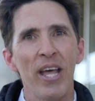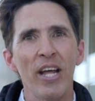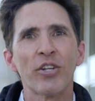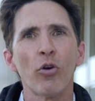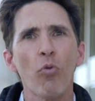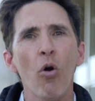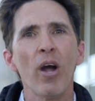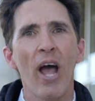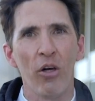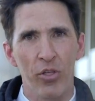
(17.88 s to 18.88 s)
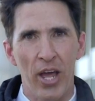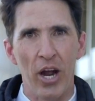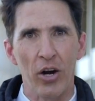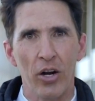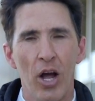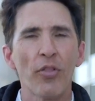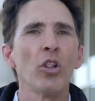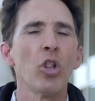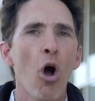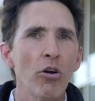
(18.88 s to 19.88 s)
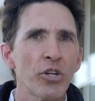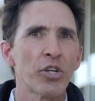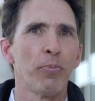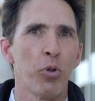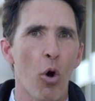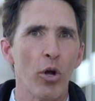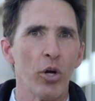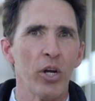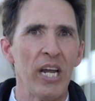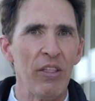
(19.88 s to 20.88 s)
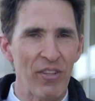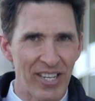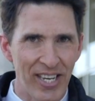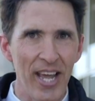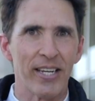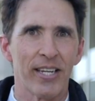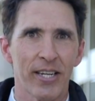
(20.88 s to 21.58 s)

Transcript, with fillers: it's Aurora Healthcare, the largest employer in the state.